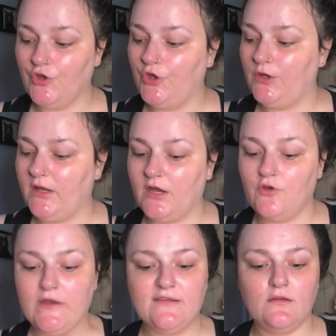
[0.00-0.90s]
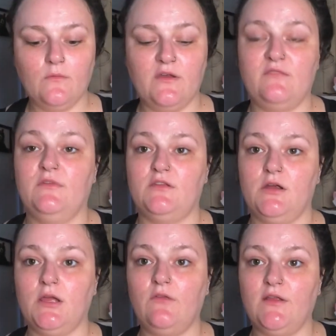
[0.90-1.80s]
you look like a greased up Christmas
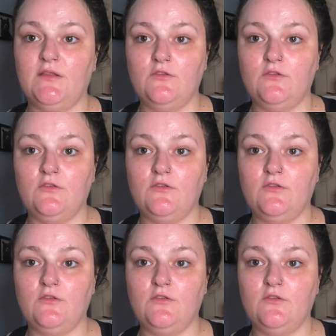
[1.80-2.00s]
turkey ready